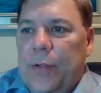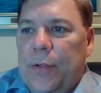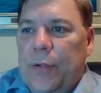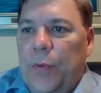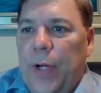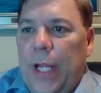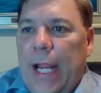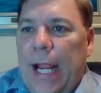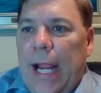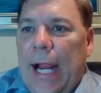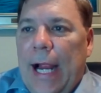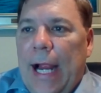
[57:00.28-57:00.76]
that
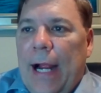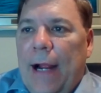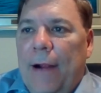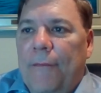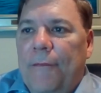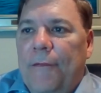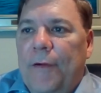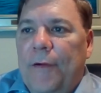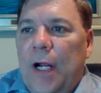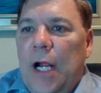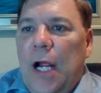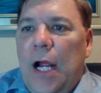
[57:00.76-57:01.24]
we
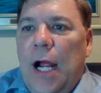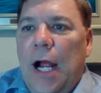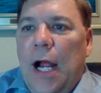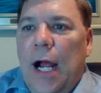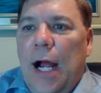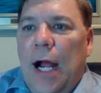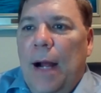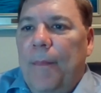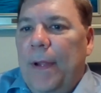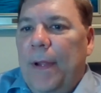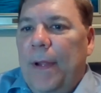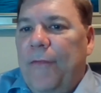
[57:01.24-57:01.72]
have.
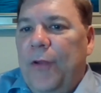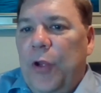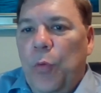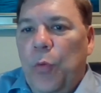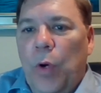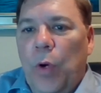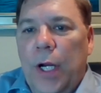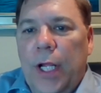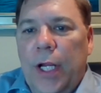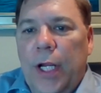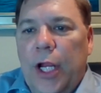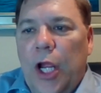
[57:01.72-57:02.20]
Um, if you
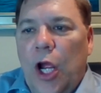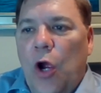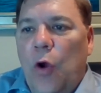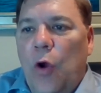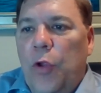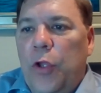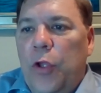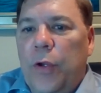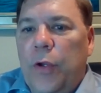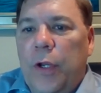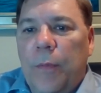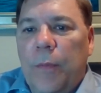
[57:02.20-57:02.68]
want to go,
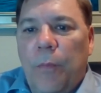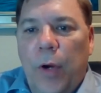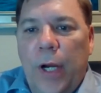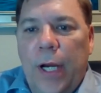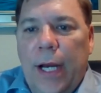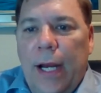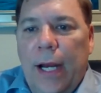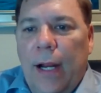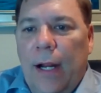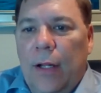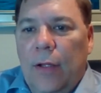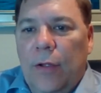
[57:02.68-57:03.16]
you can
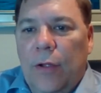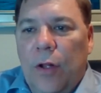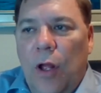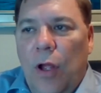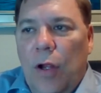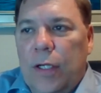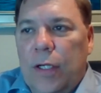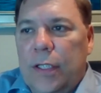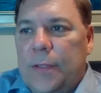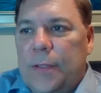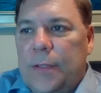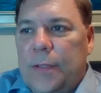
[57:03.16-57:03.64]
bring
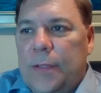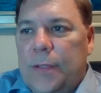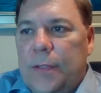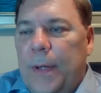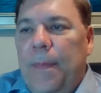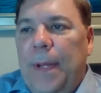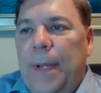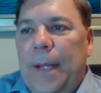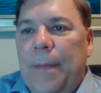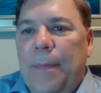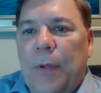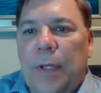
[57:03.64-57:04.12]
along as many
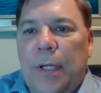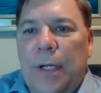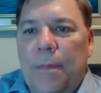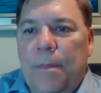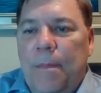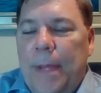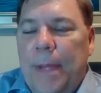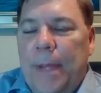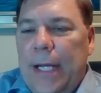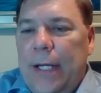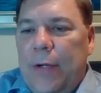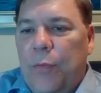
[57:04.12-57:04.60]
people in
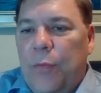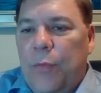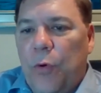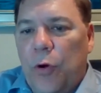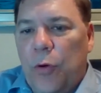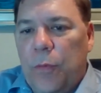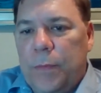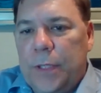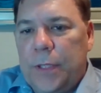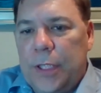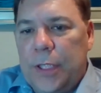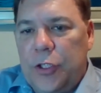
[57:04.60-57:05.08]
as many
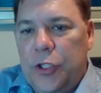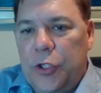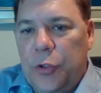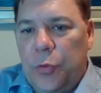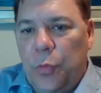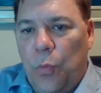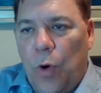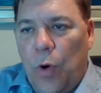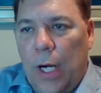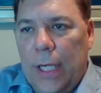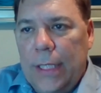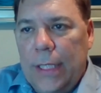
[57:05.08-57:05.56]
rooms as
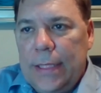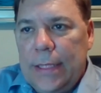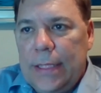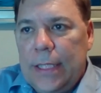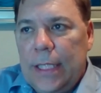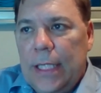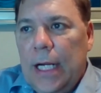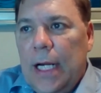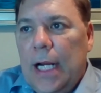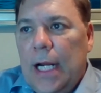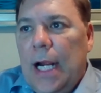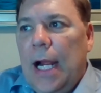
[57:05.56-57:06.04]
you want.
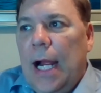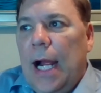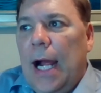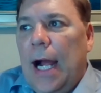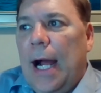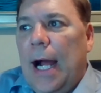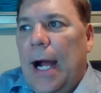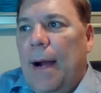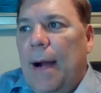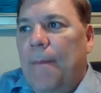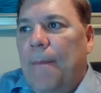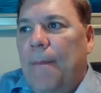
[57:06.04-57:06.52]

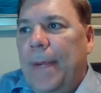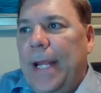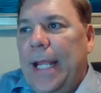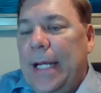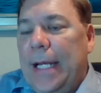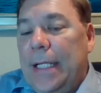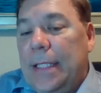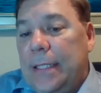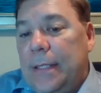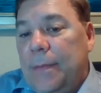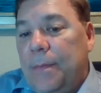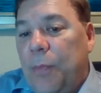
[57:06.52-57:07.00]
Um, it
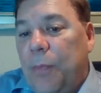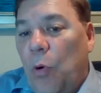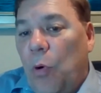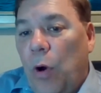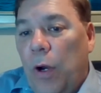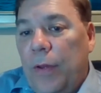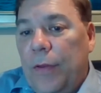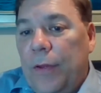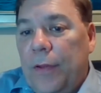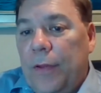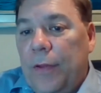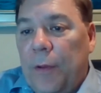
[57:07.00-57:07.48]
is
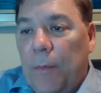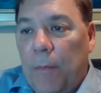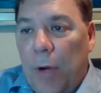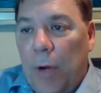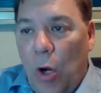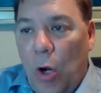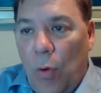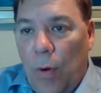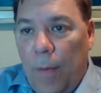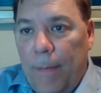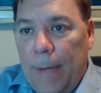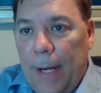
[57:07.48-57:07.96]
important that the
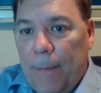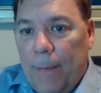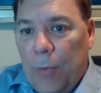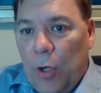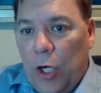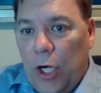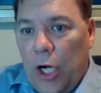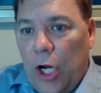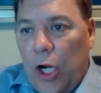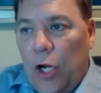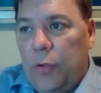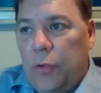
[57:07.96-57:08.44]
MOAA member
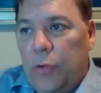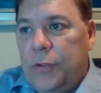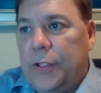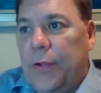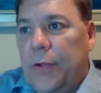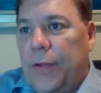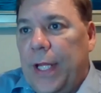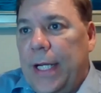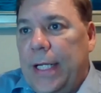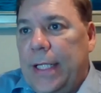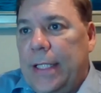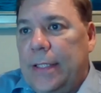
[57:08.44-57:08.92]
goes, so
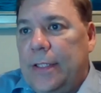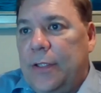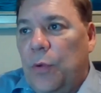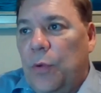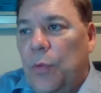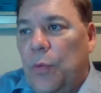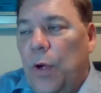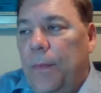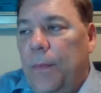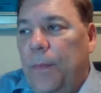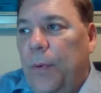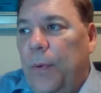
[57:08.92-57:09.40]
that is the
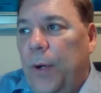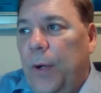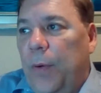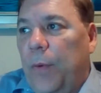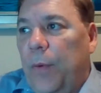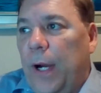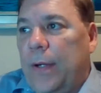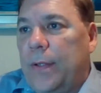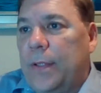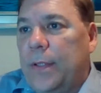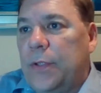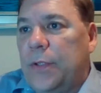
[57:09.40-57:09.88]
one
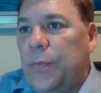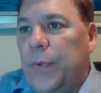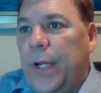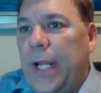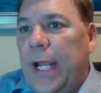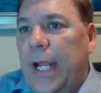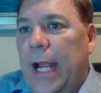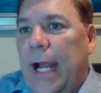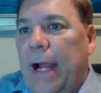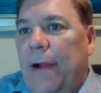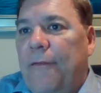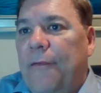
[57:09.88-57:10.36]
prerequisite we
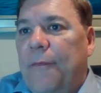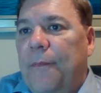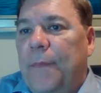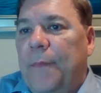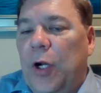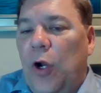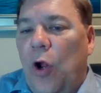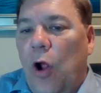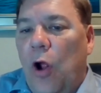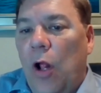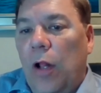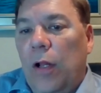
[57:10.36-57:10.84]
have.
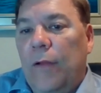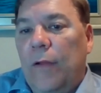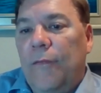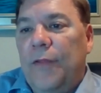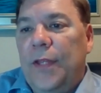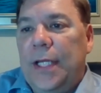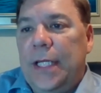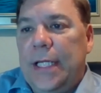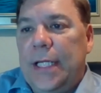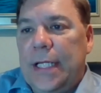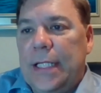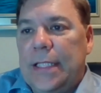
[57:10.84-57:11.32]
But all of
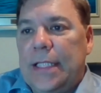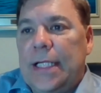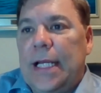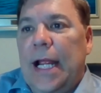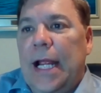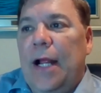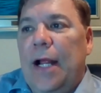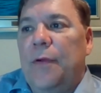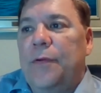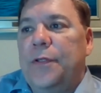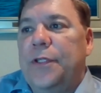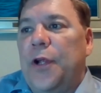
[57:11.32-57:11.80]
the
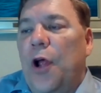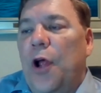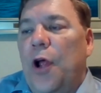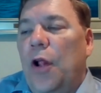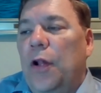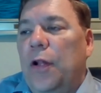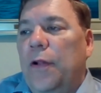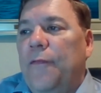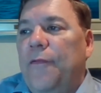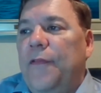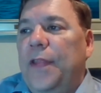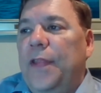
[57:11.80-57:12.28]
discounts,
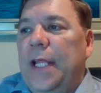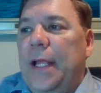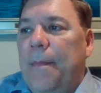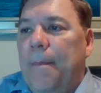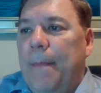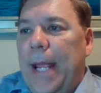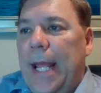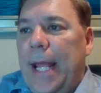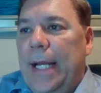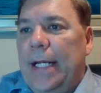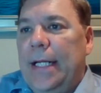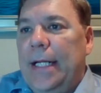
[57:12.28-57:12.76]
all of the
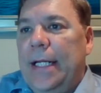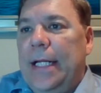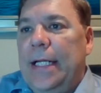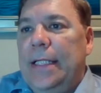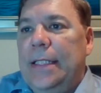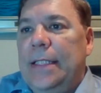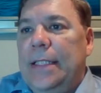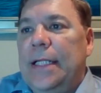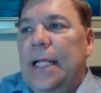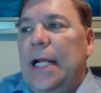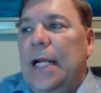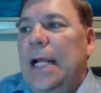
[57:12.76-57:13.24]

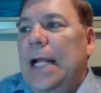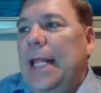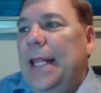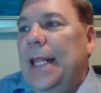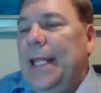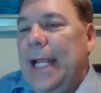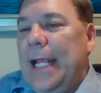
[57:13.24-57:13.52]
amenities,